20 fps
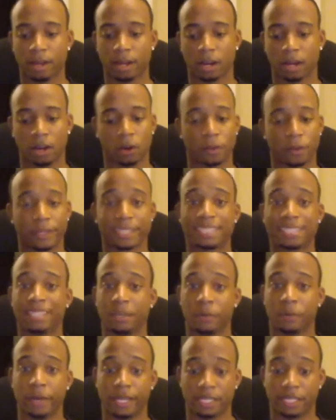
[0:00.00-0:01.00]
or the
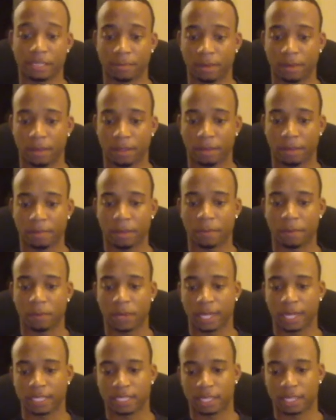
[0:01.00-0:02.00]
seaweed smell that people
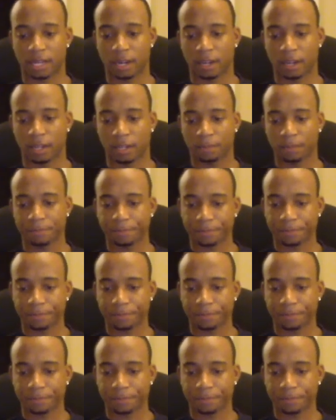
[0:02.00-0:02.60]
like to call it.